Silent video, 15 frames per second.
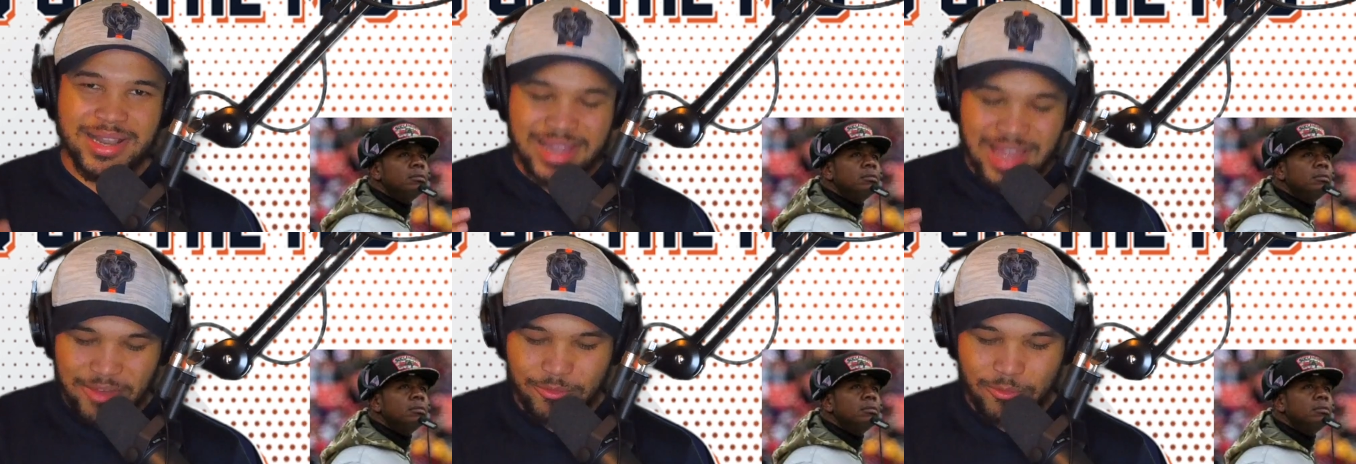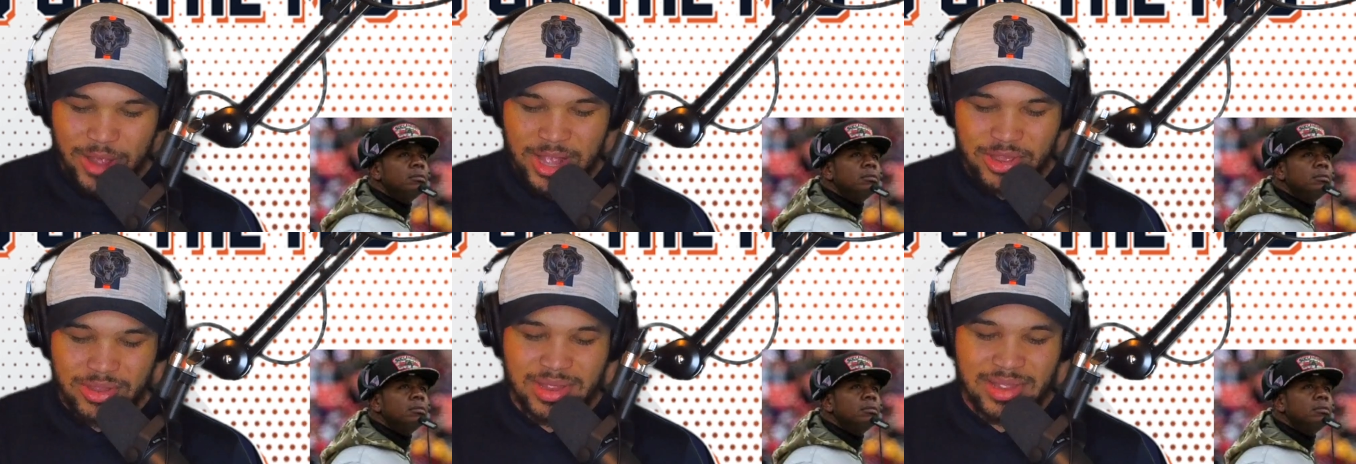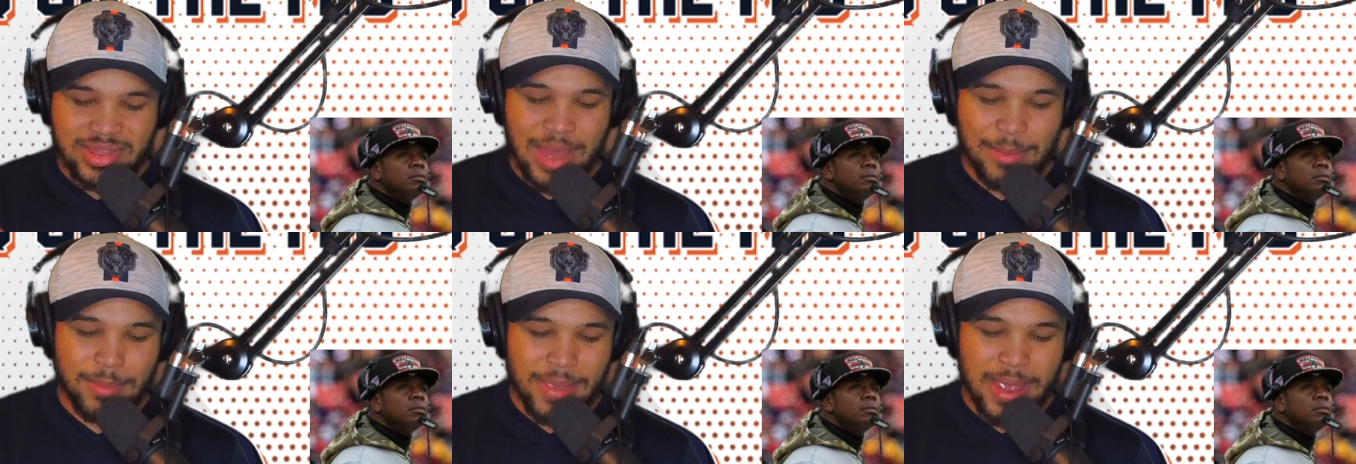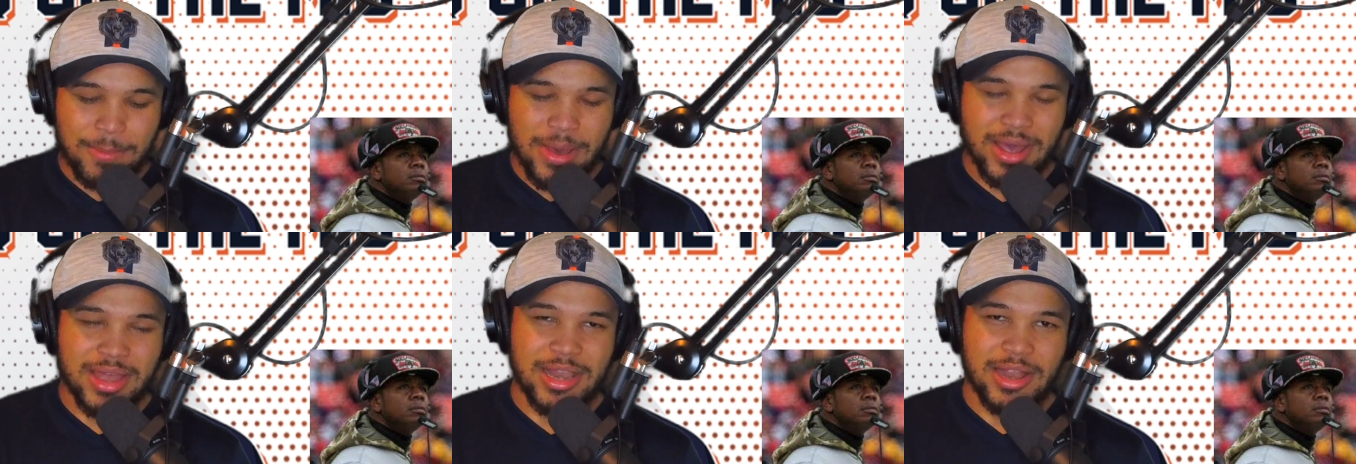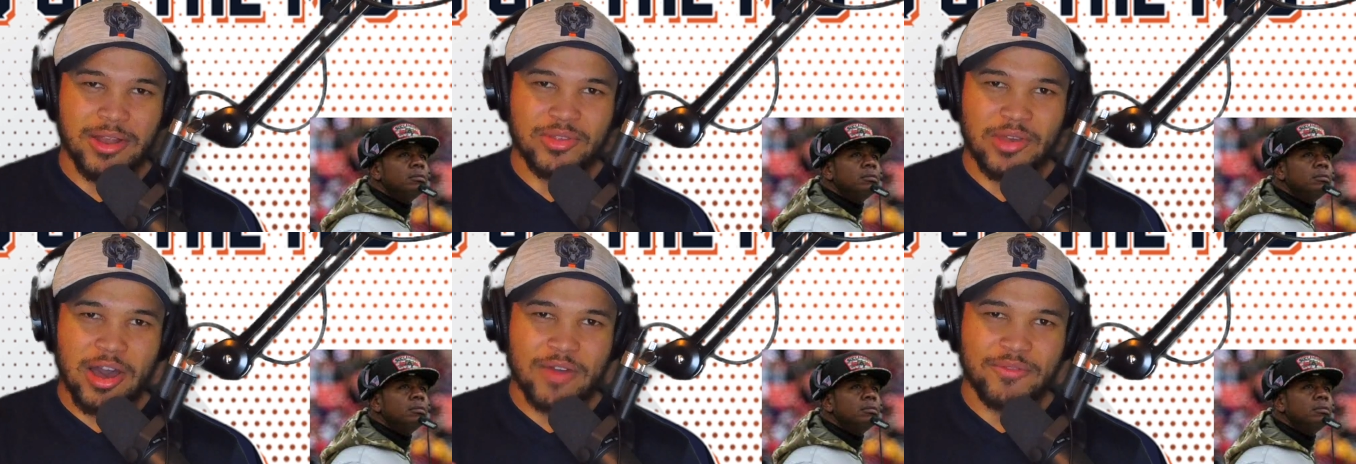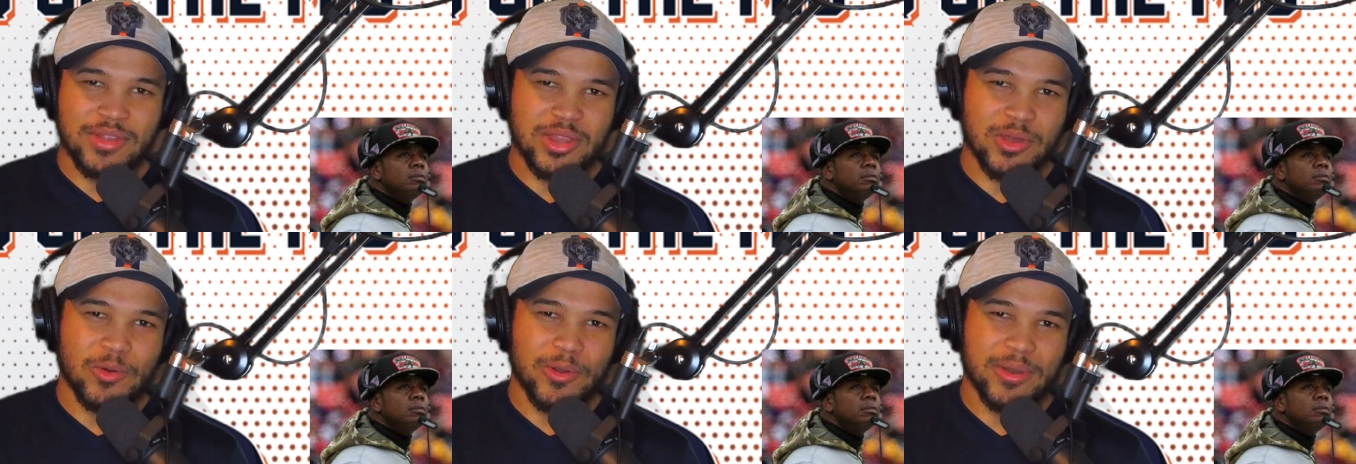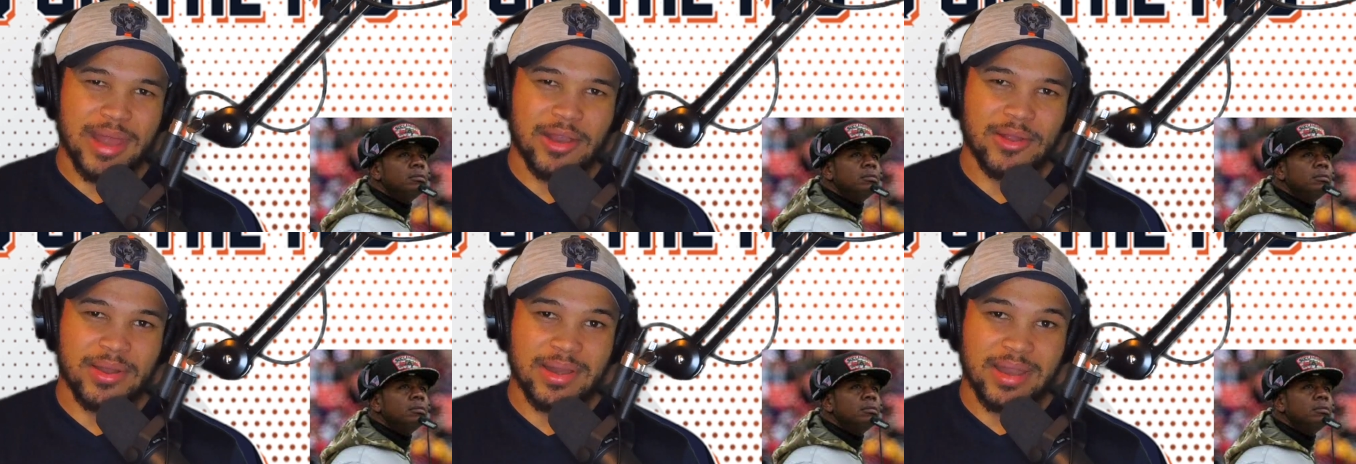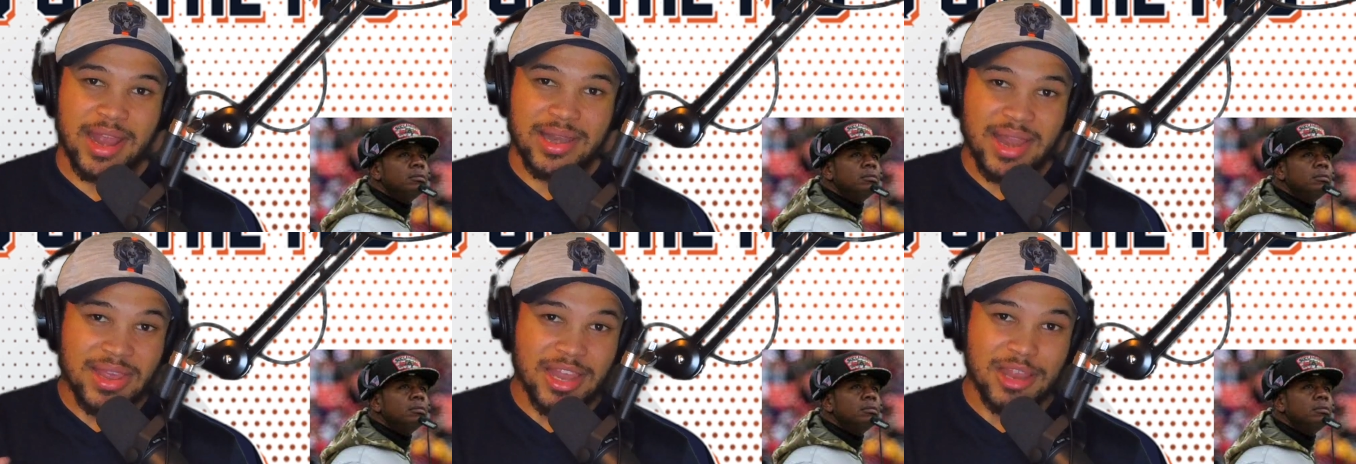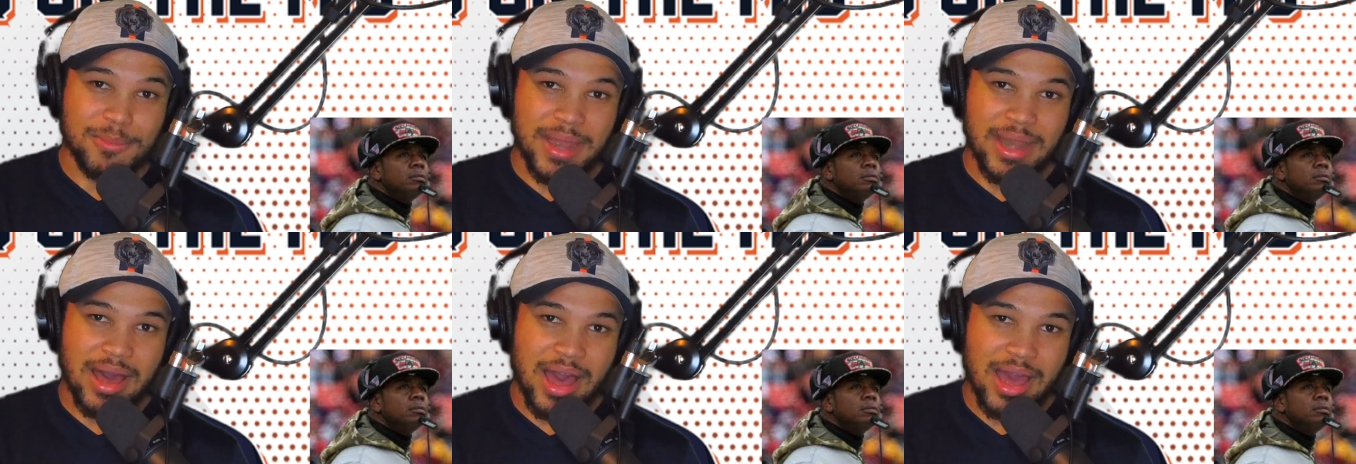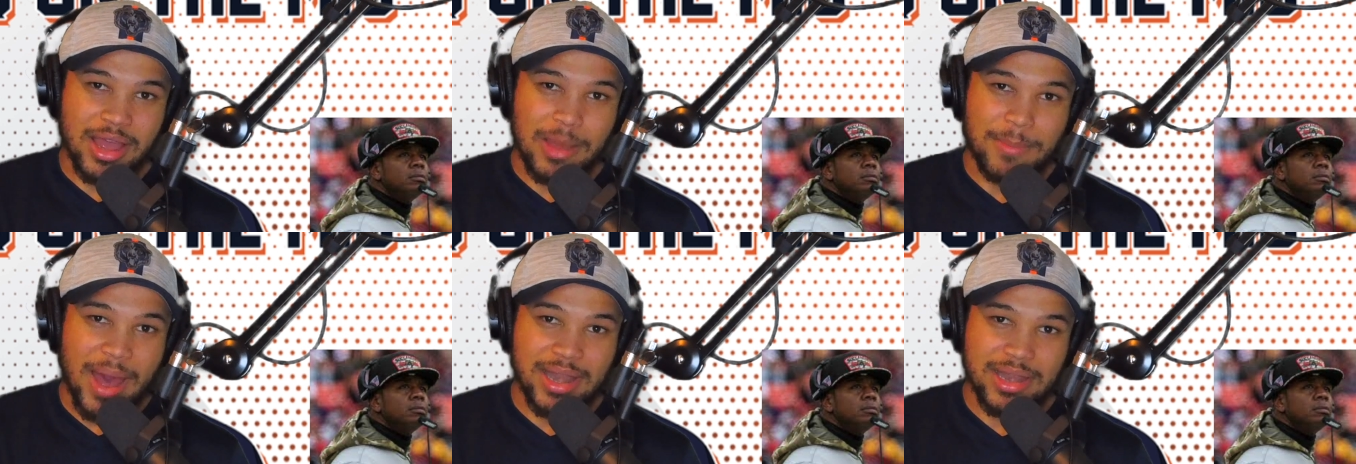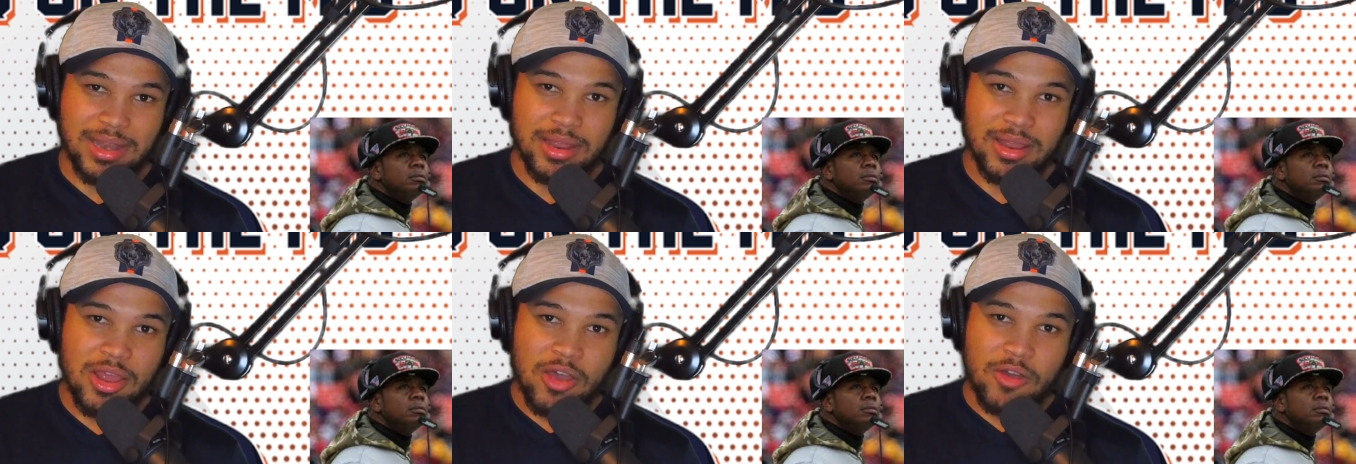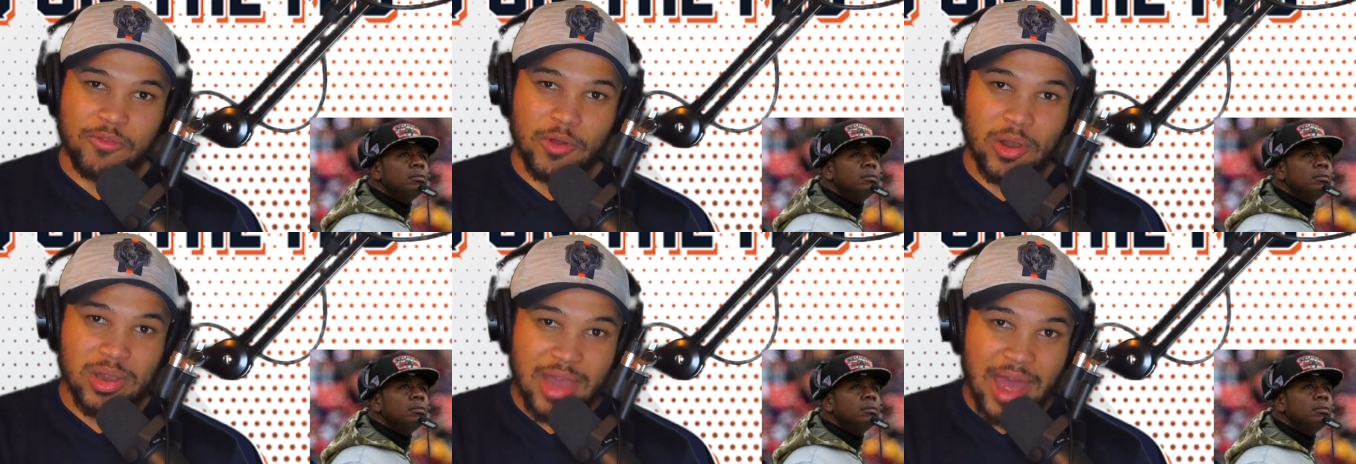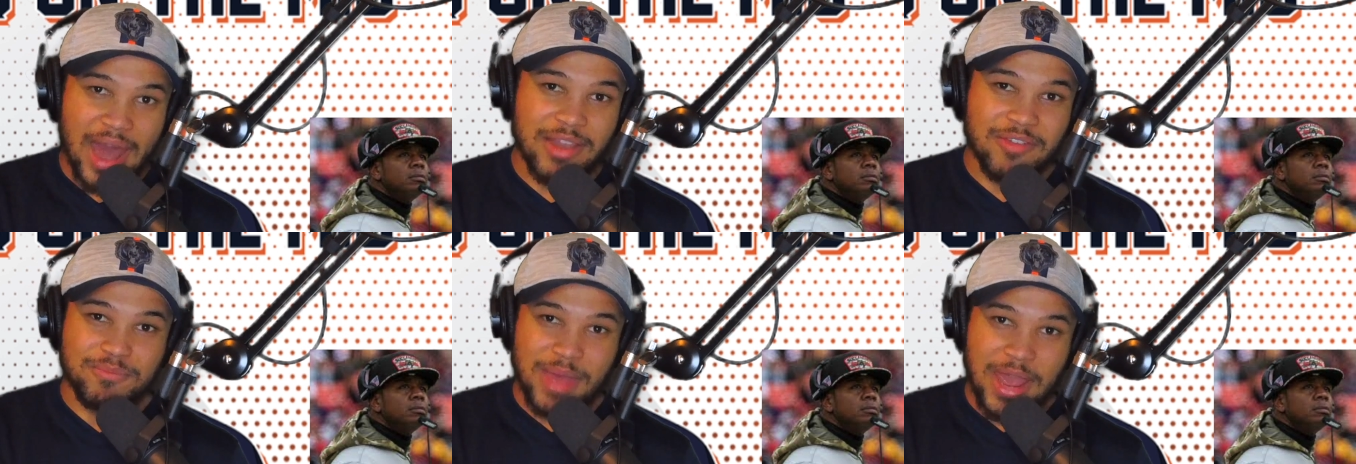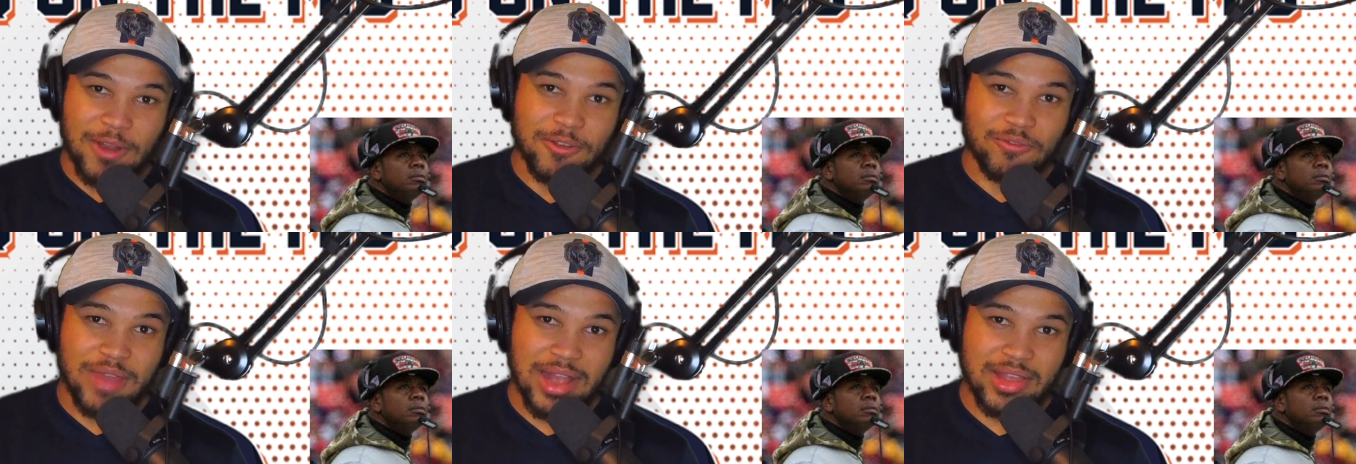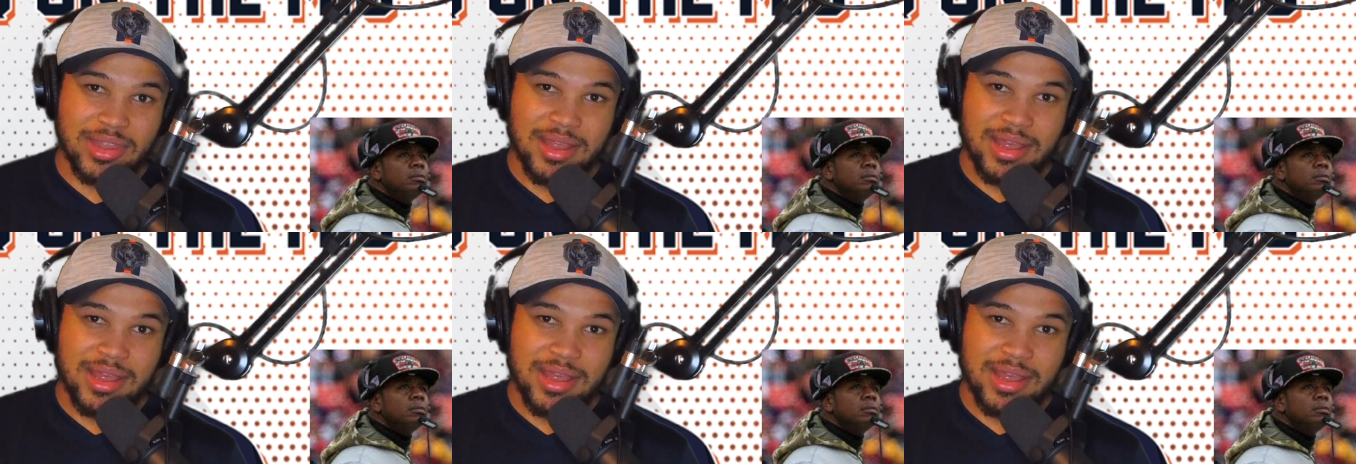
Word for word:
Speaker 1: Leftwich, the Tampa Bay Buccaneers offensive coordinator. And this has been a hot commodity for a lot of Bears fans.